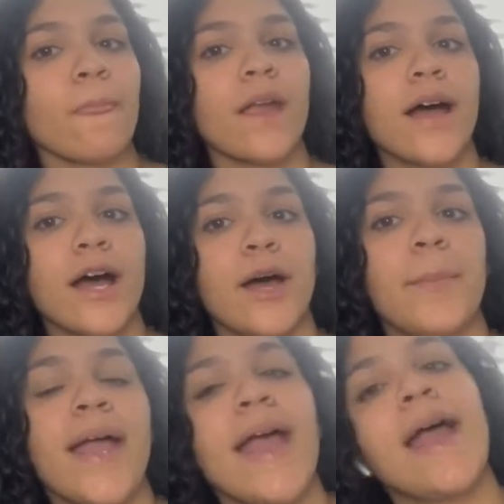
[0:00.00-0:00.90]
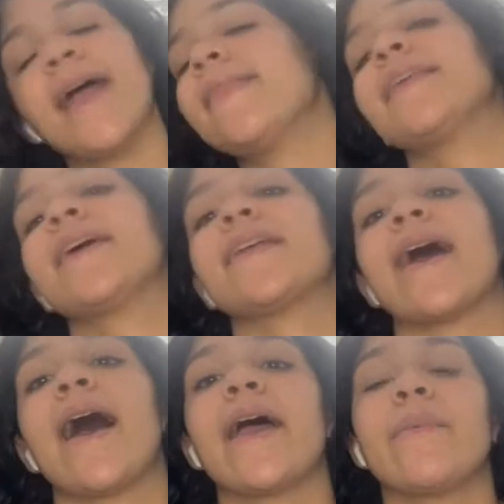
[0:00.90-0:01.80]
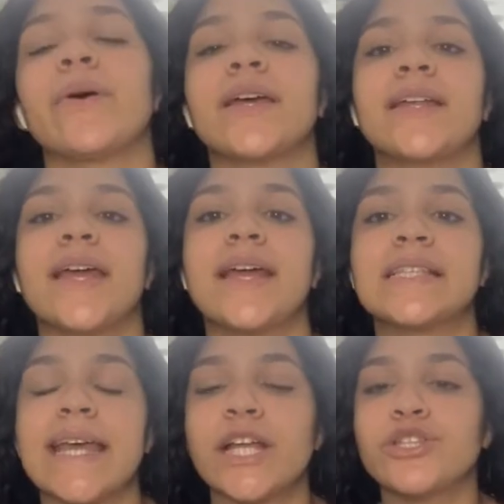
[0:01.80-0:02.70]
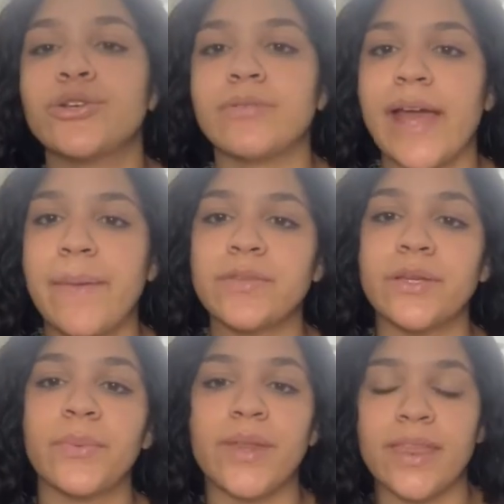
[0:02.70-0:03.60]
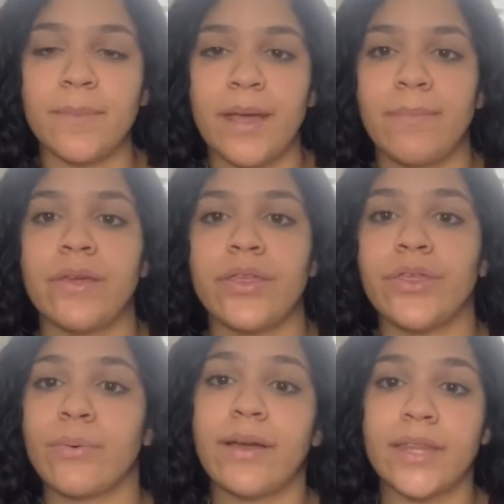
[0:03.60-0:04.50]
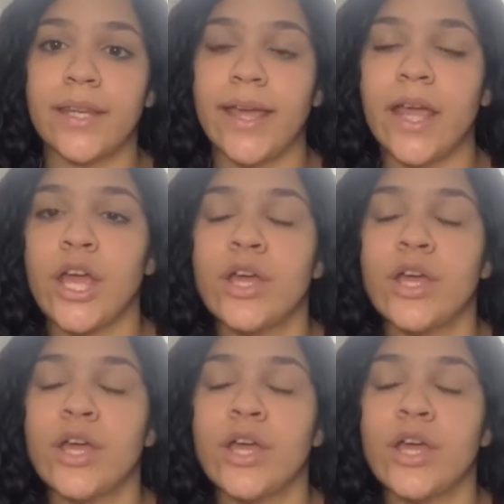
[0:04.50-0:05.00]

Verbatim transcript: Um, and then I would take two naps with the baby throughout the day.